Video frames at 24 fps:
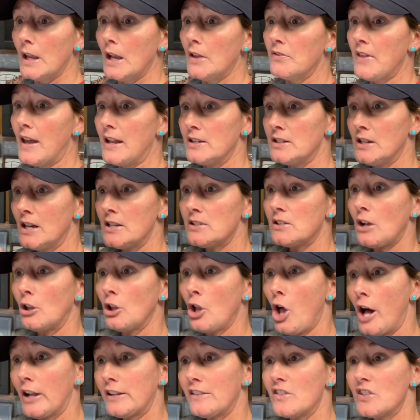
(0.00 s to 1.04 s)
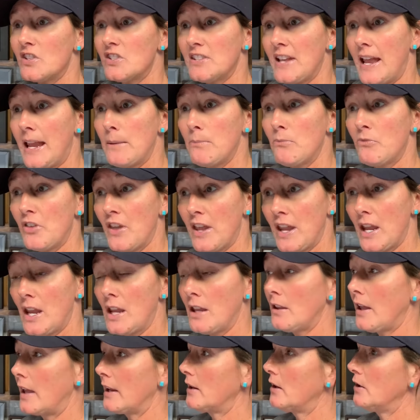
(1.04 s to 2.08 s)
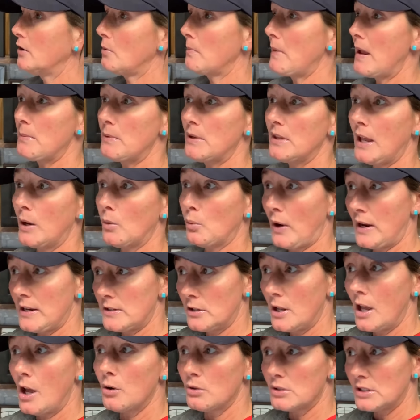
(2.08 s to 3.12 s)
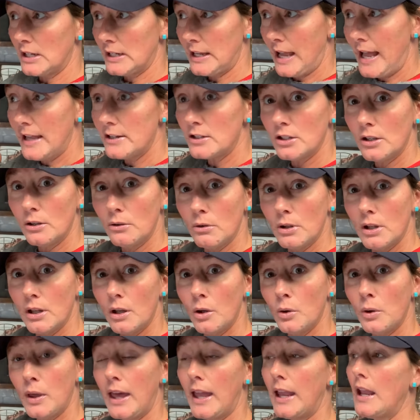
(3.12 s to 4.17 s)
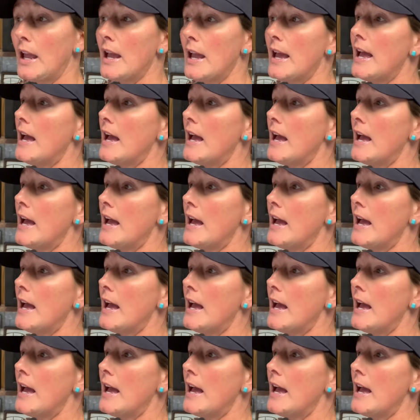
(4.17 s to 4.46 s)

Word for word: that does a lot of the same thing, like, you know, maybe they raise goats like I do, okay?